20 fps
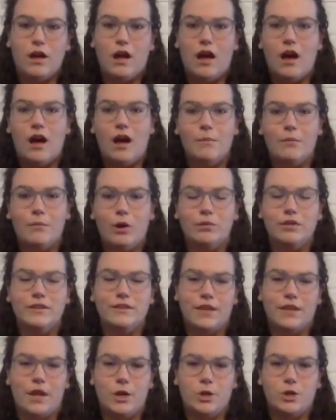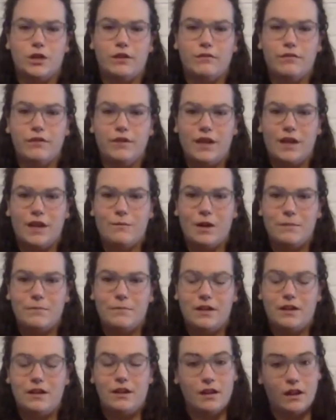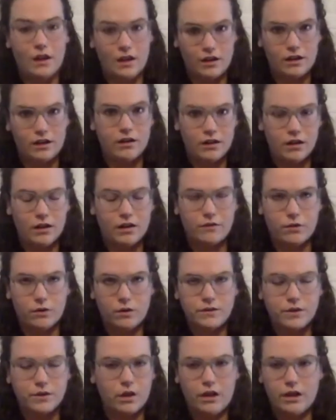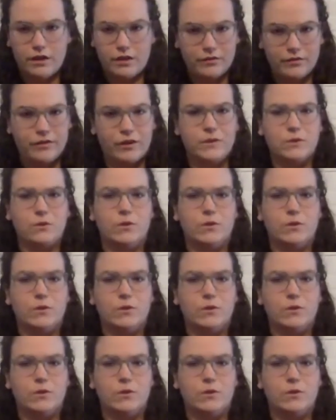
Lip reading: mobilization for the NYPD and, of course, all other first